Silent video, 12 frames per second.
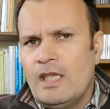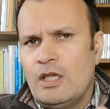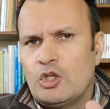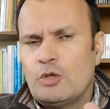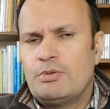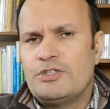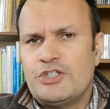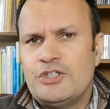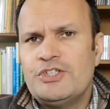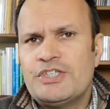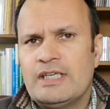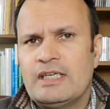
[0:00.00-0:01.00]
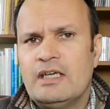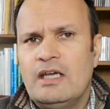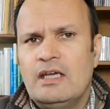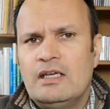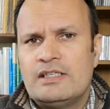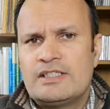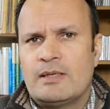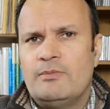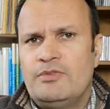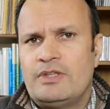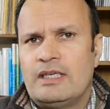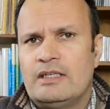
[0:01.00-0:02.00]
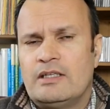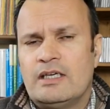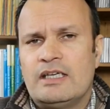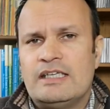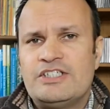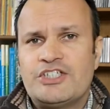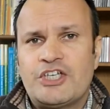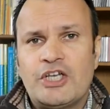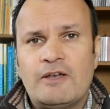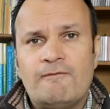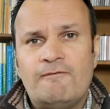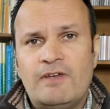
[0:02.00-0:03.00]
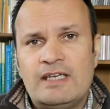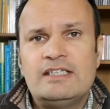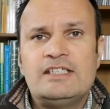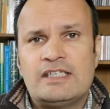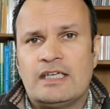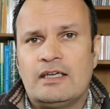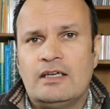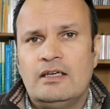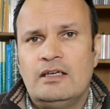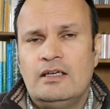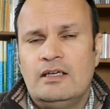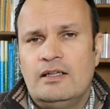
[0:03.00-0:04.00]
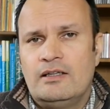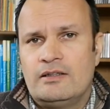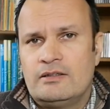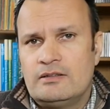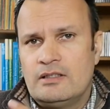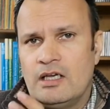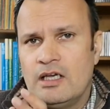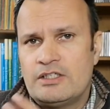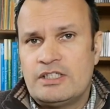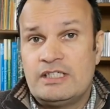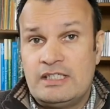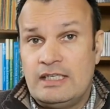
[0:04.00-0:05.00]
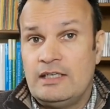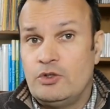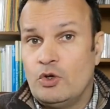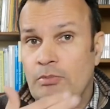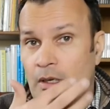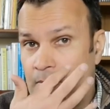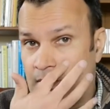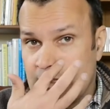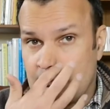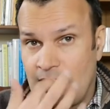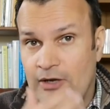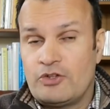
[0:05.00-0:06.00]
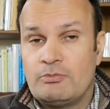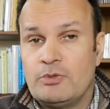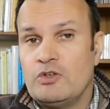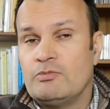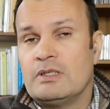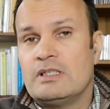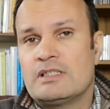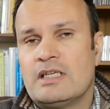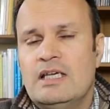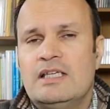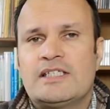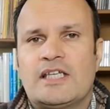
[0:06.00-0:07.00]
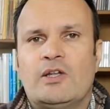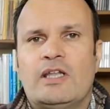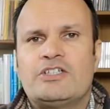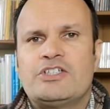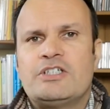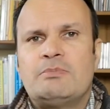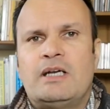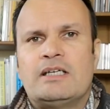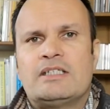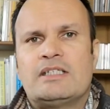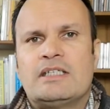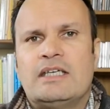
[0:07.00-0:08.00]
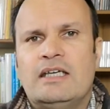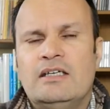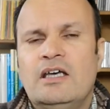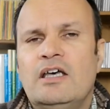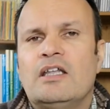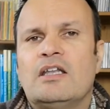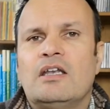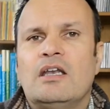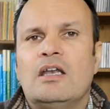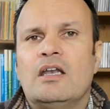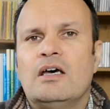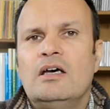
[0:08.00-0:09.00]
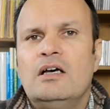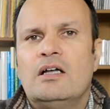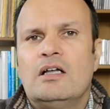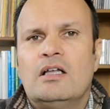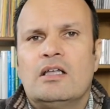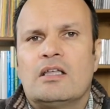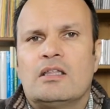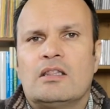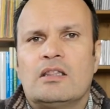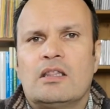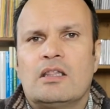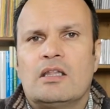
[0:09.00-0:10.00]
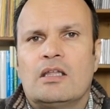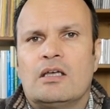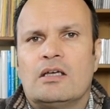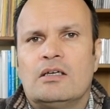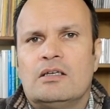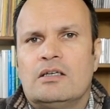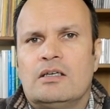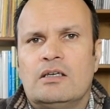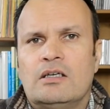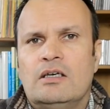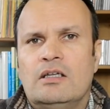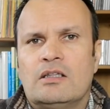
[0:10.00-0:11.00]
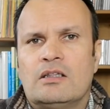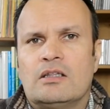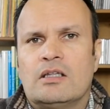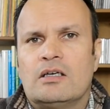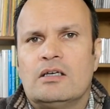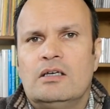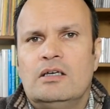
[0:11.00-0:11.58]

You're producing something that is convincing to see in your puppet's mouth movements. So let's just practice again. N, n, n, n.